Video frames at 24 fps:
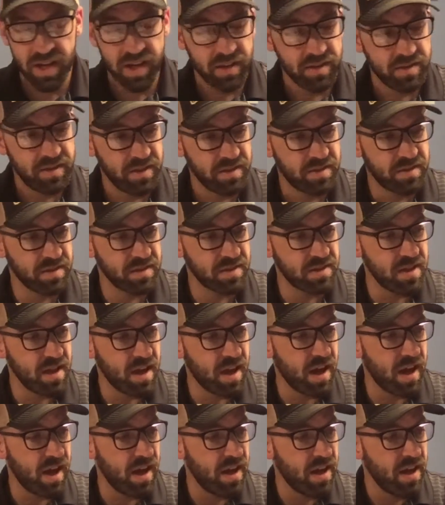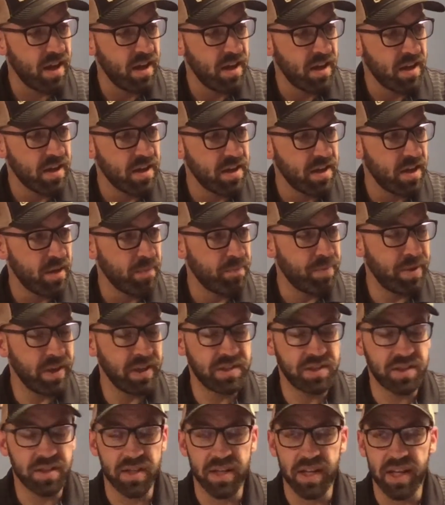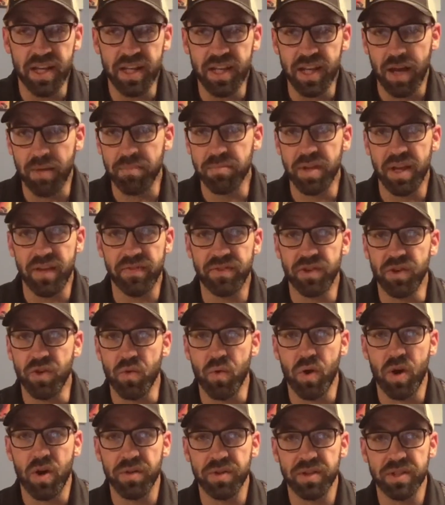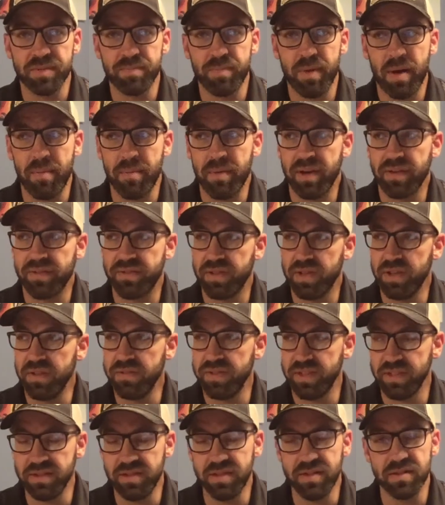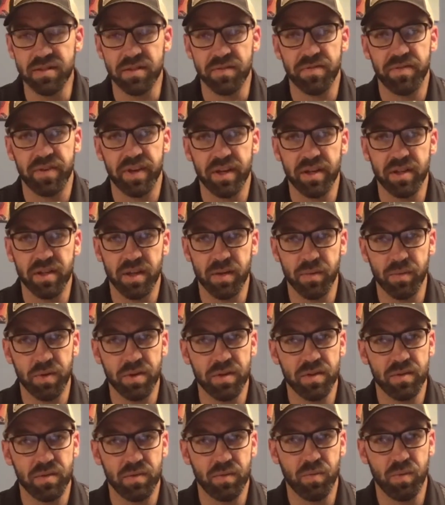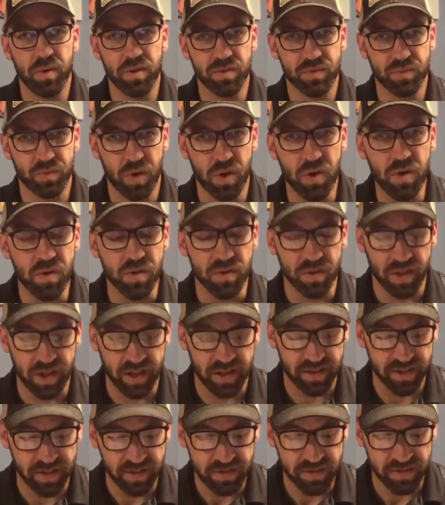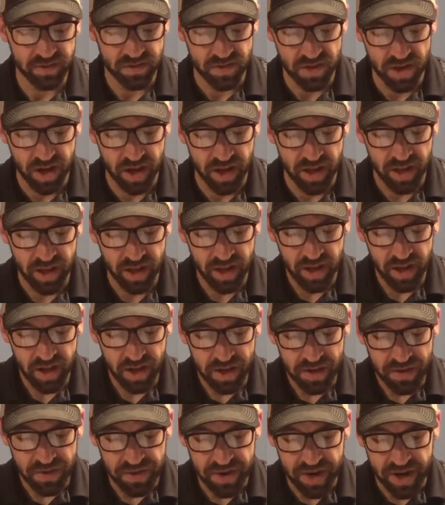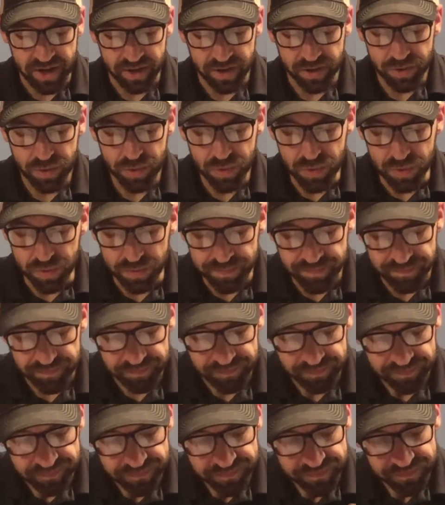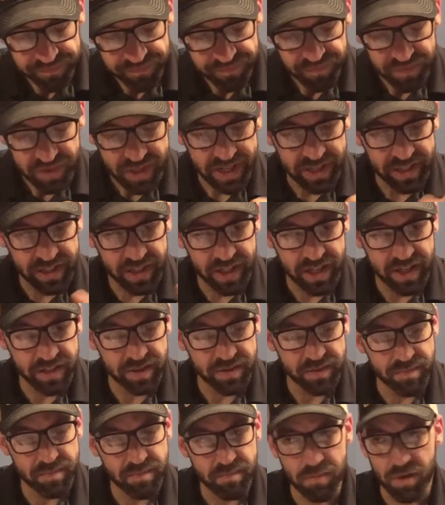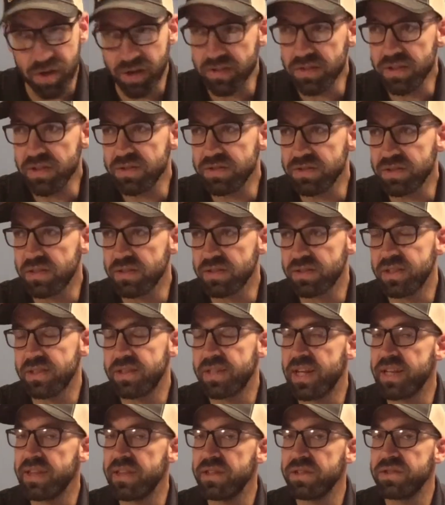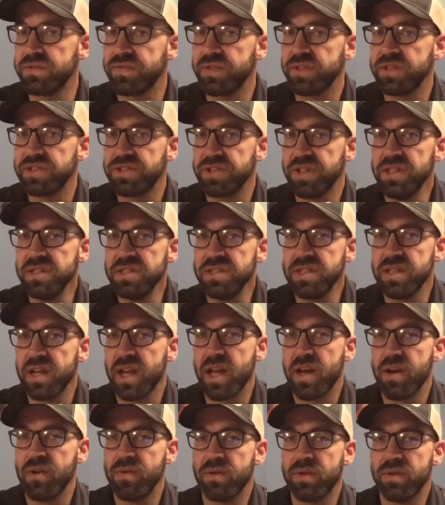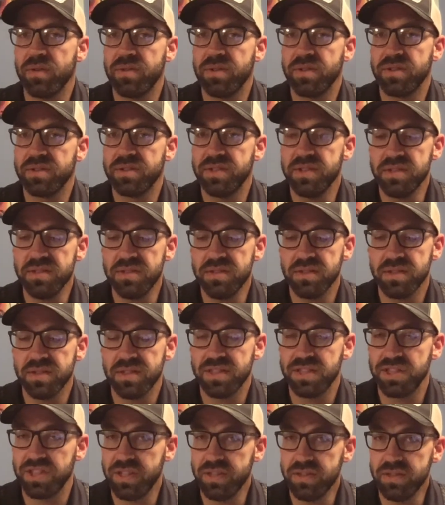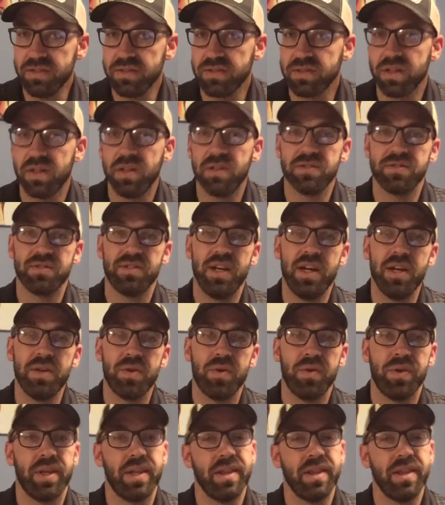Sister's not, pitching in. I'm left to do all this by myself. This isn't fair. Like what's wrong? Like this is not cool. And Martha starts to take this frustration out on her sister, and Jesus calls her out on it.